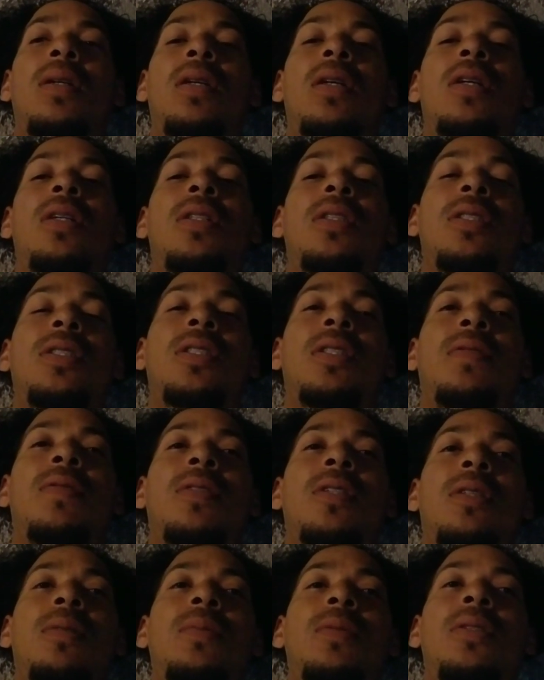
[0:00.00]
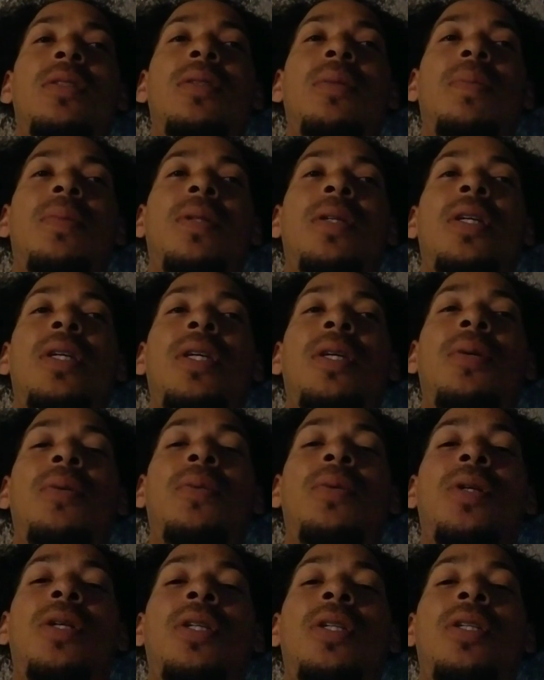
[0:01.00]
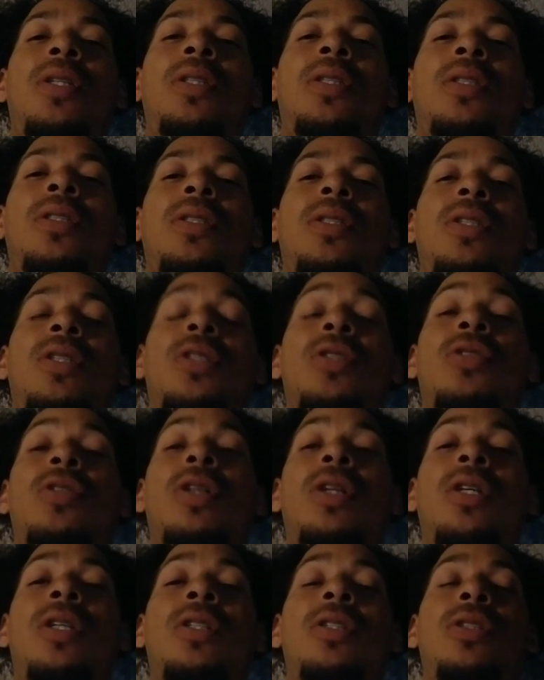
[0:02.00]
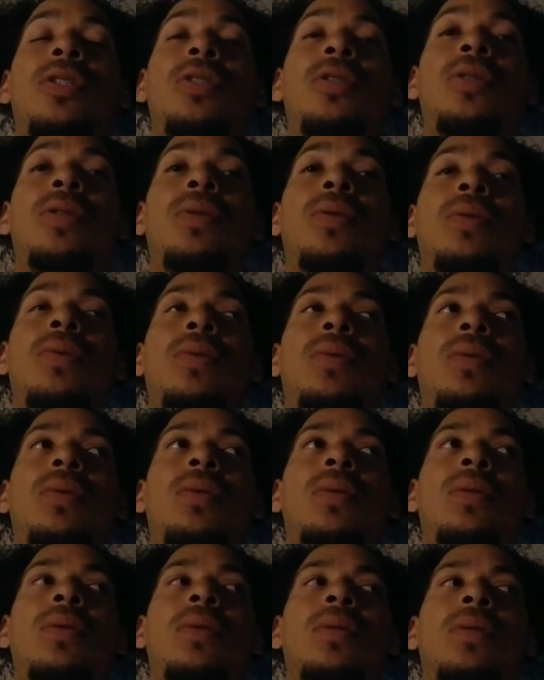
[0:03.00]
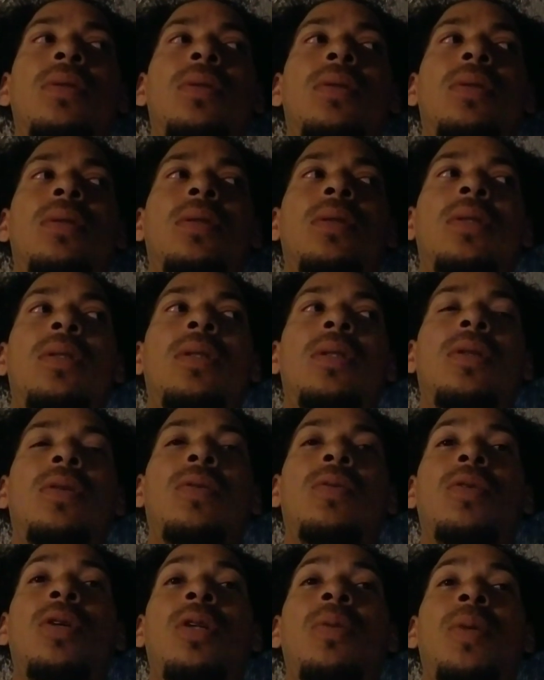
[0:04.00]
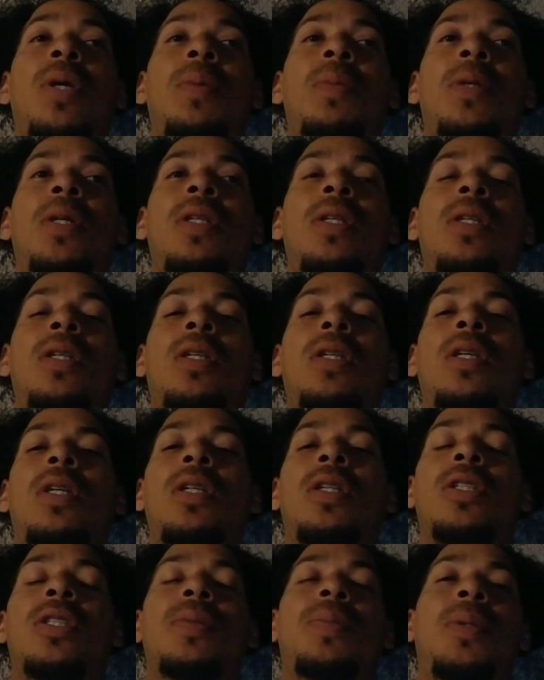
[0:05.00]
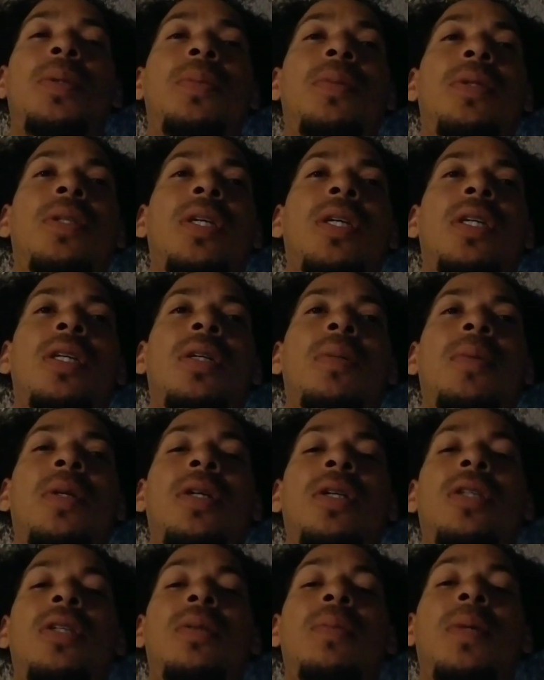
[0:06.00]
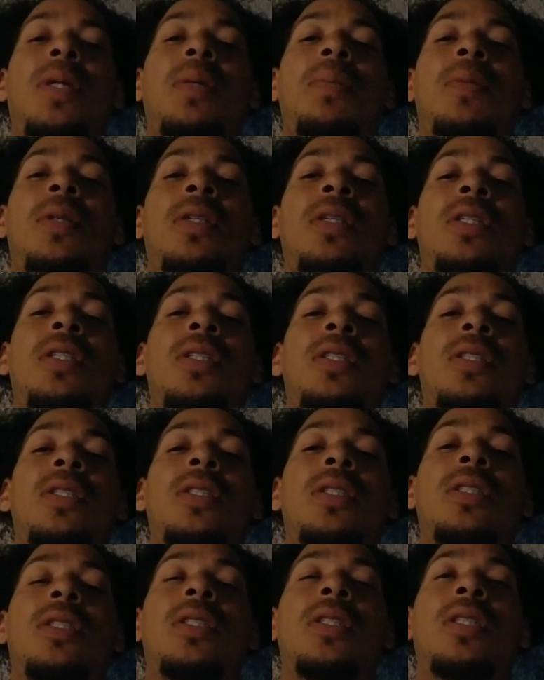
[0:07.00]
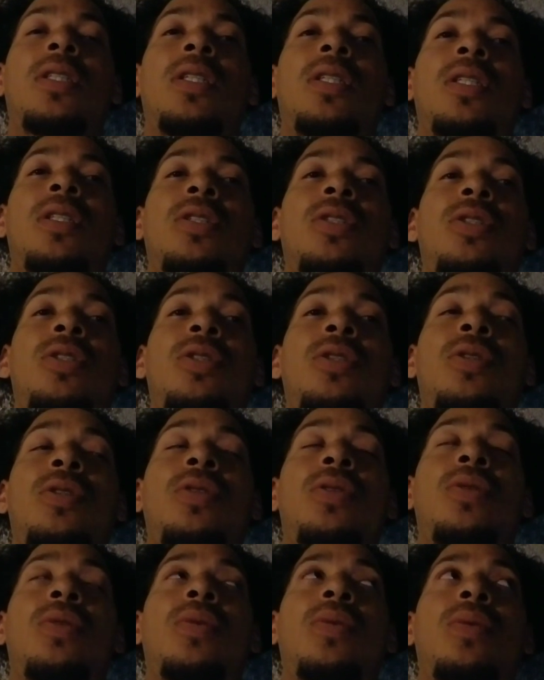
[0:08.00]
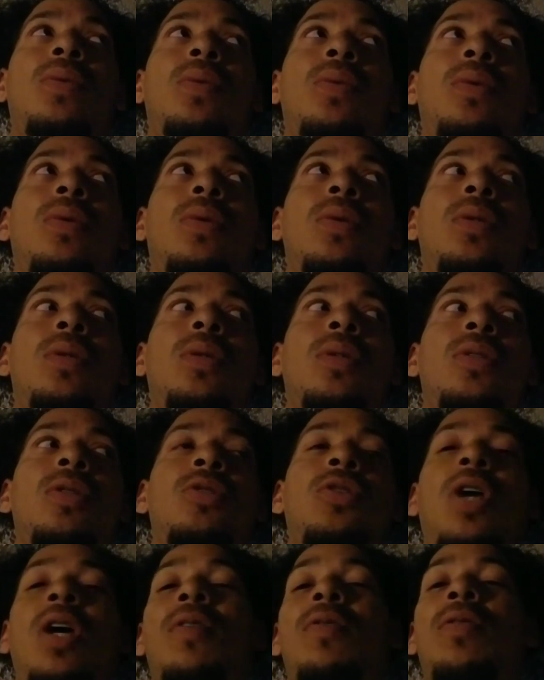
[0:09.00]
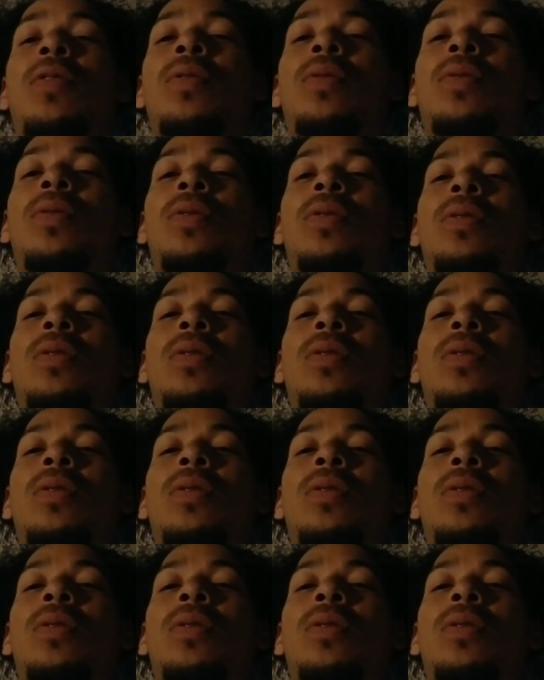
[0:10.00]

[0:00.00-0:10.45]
All this stuff comes into play when you're trying to run and make money. There's people that come out here to make money, to travel.